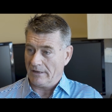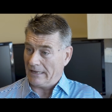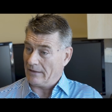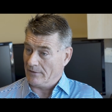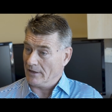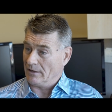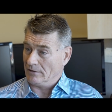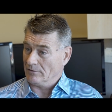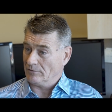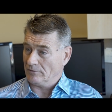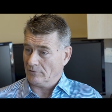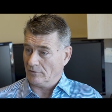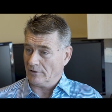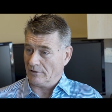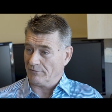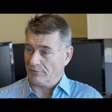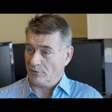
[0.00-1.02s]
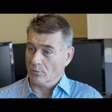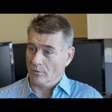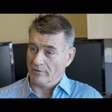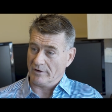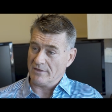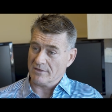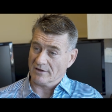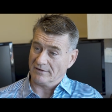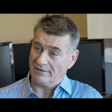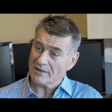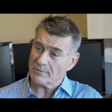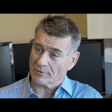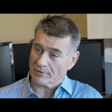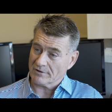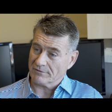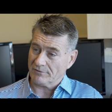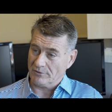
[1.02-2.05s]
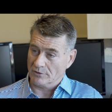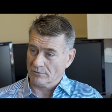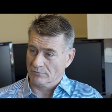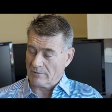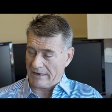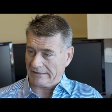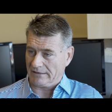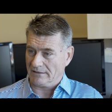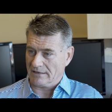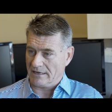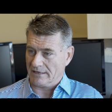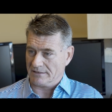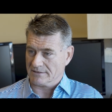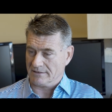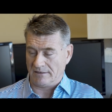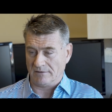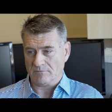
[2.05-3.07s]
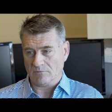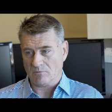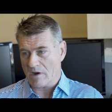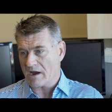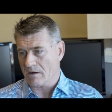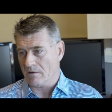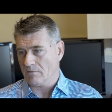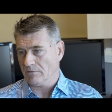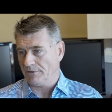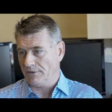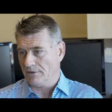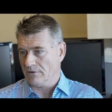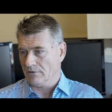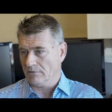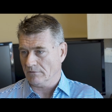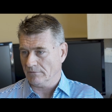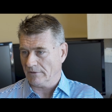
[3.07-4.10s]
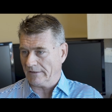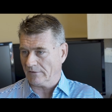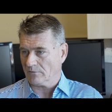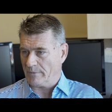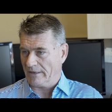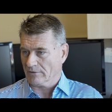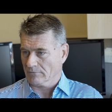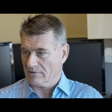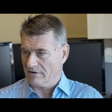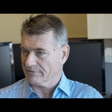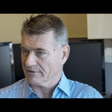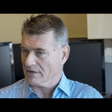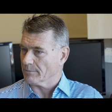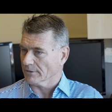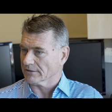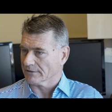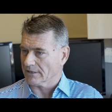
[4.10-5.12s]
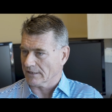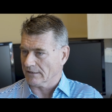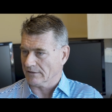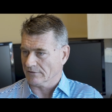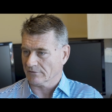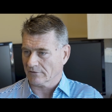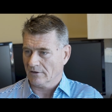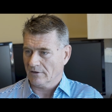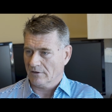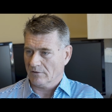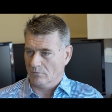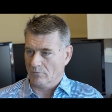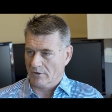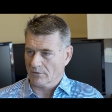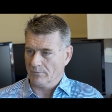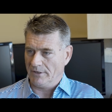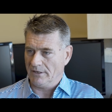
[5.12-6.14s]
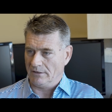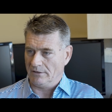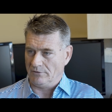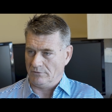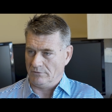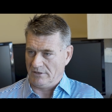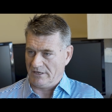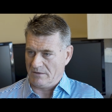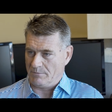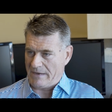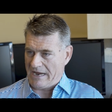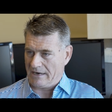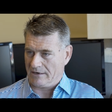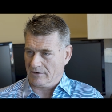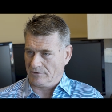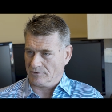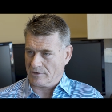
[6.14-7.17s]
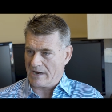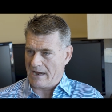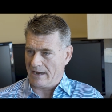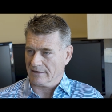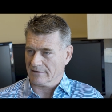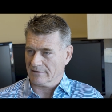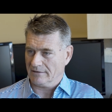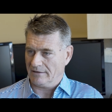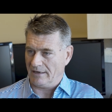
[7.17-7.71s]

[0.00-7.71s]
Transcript: And then if you were in the debrief, you'd recognize that, wow, you know, it's been a rough couple of days. What are we gonna do to get back on track?